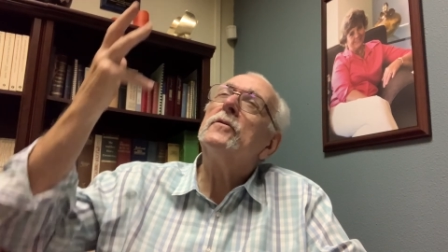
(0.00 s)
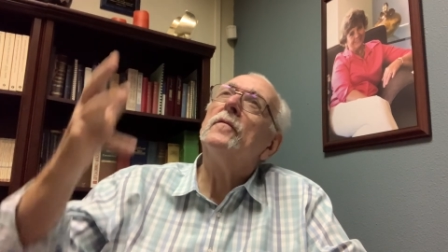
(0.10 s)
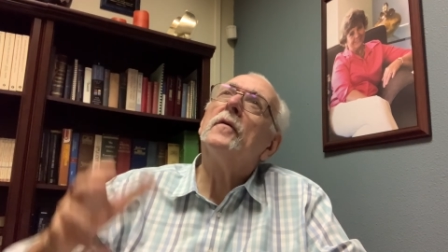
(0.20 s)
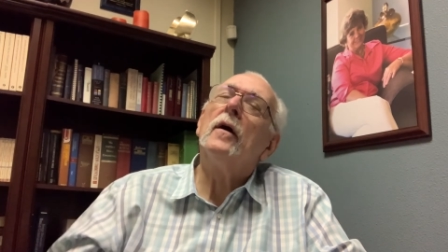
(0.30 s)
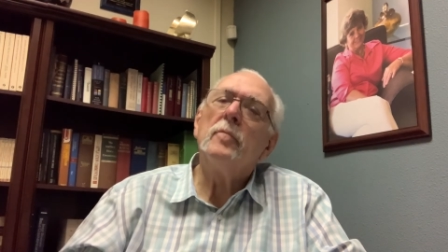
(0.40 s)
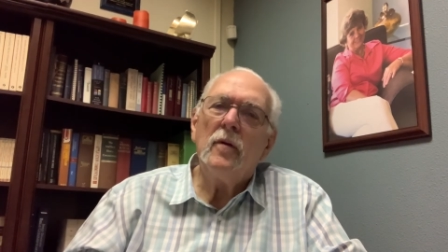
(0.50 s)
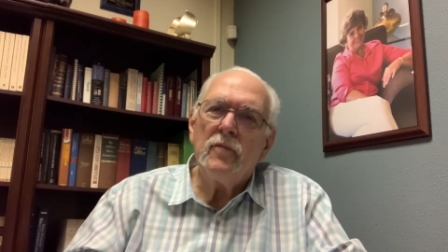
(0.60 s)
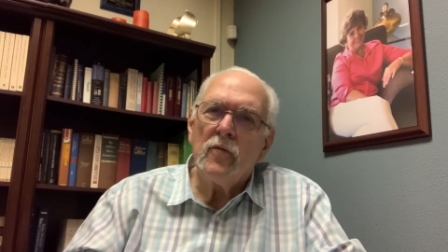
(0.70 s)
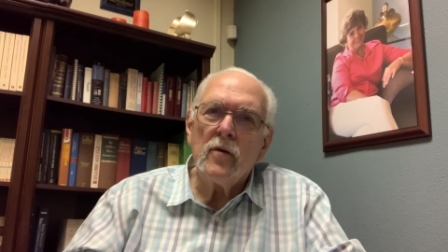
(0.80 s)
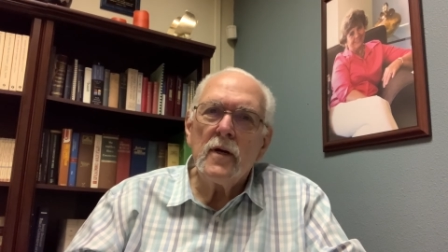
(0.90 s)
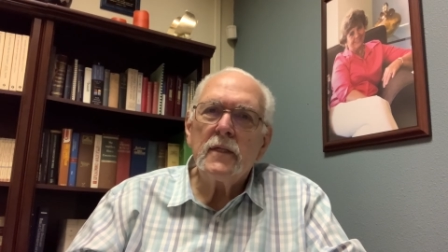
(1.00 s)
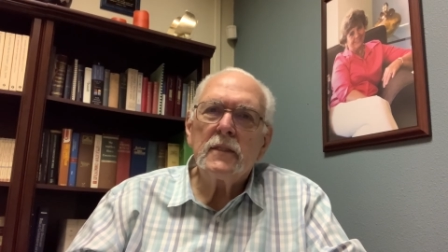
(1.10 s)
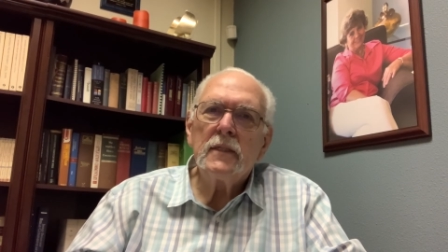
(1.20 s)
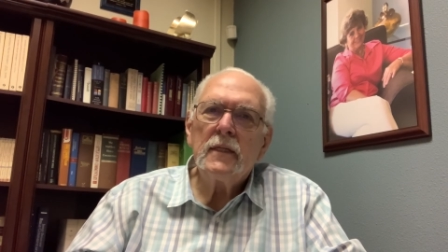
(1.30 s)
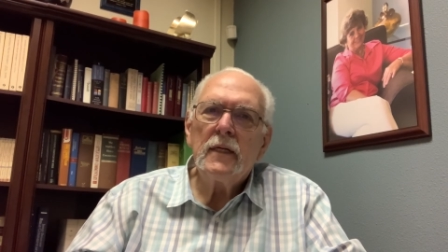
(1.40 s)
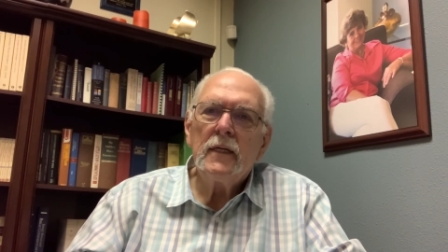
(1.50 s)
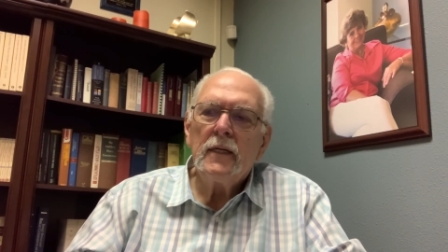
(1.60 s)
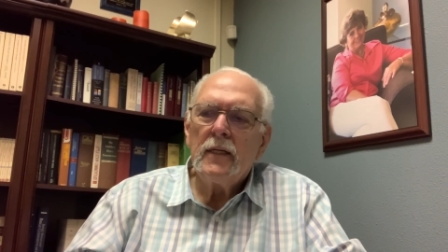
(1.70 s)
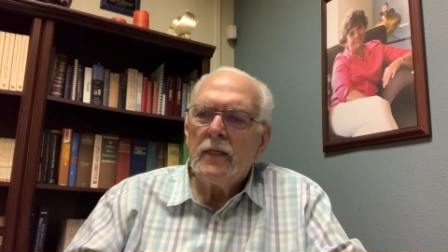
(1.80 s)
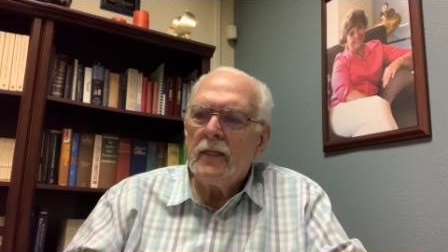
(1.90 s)
who have gone before us.
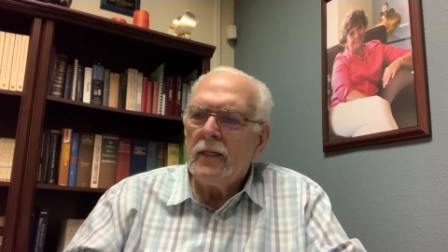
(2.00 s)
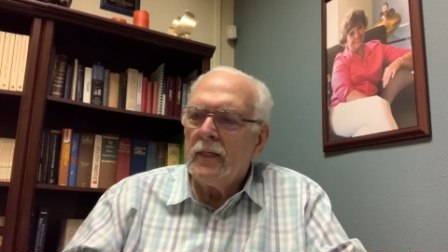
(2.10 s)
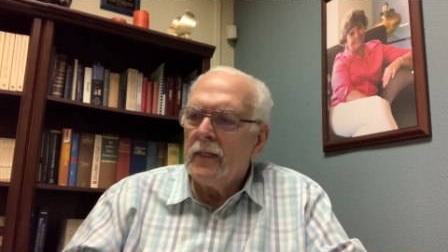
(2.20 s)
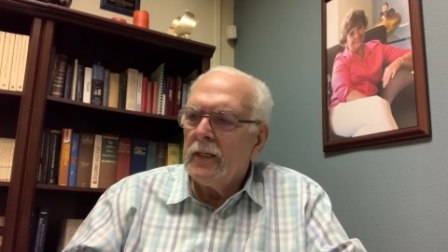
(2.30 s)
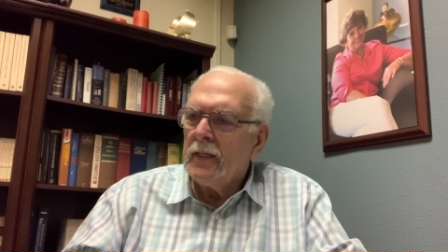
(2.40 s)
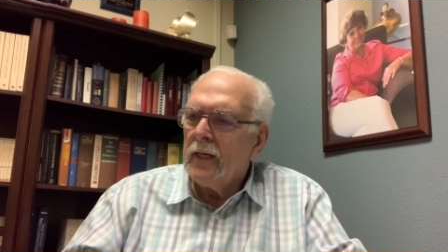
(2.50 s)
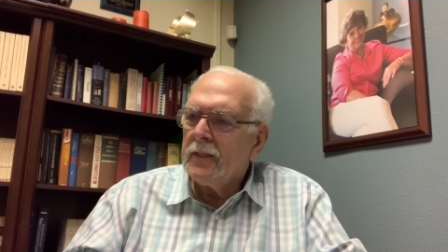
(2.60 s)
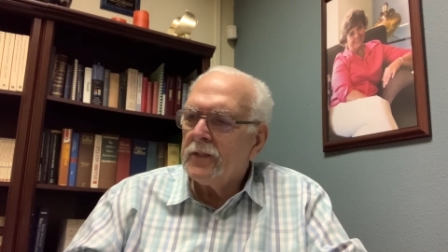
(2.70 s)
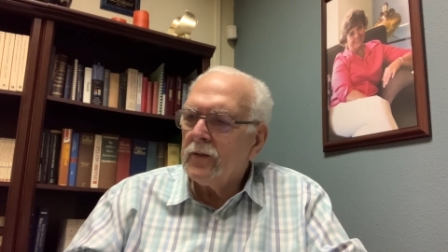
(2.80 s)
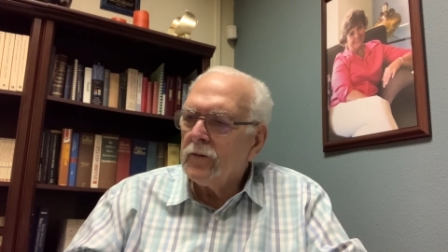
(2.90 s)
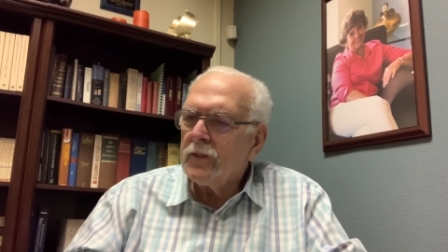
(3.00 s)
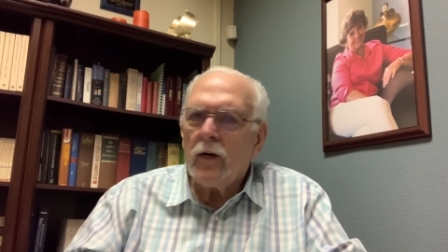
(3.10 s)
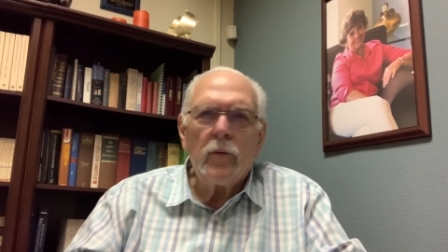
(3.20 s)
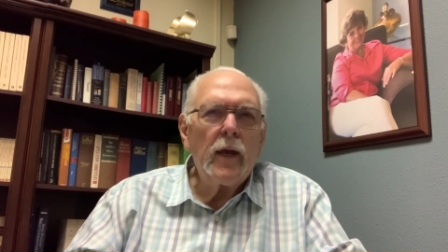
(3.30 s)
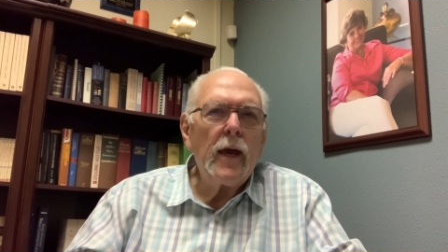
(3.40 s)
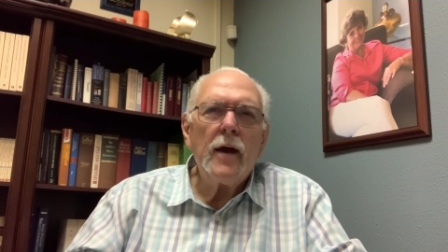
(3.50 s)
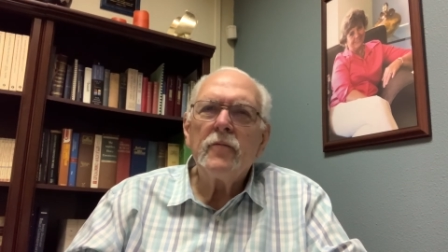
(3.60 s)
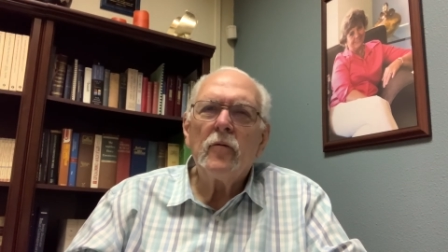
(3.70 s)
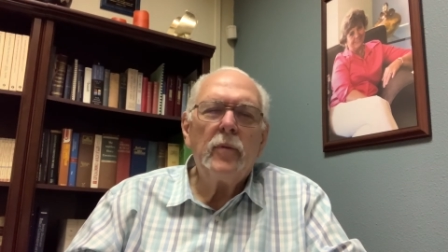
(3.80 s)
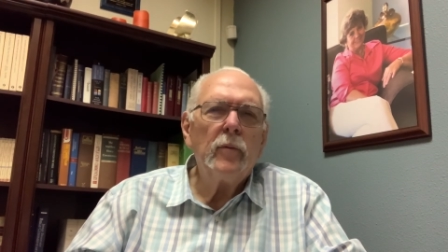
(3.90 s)
And so shall we
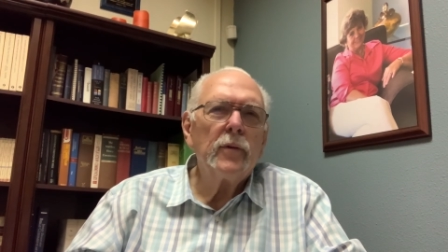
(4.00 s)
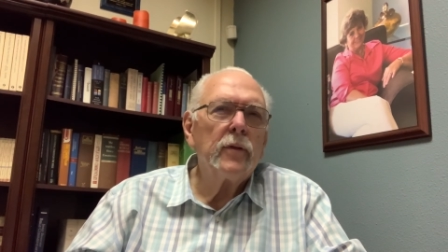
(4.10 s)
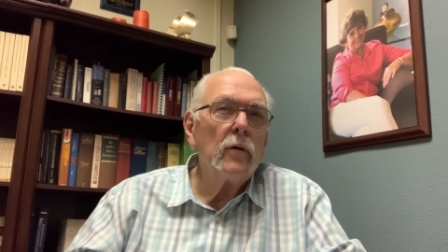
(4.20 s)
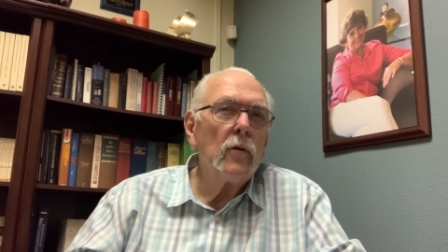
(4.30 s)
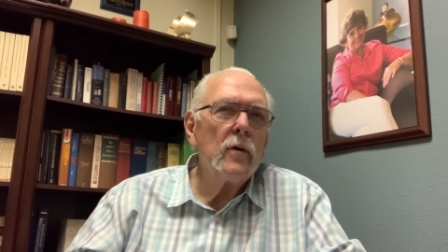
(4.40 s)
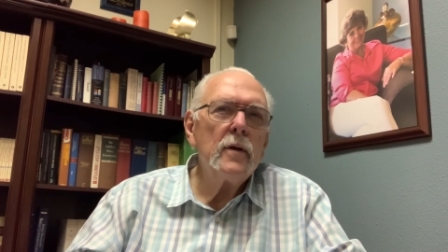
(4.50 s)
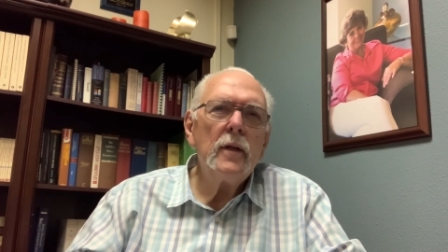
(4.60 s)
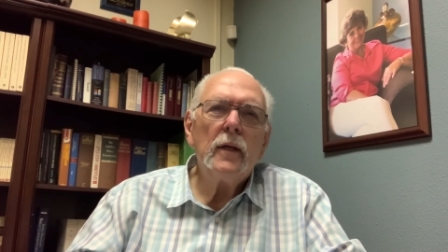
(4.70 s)
ever be with the Lord.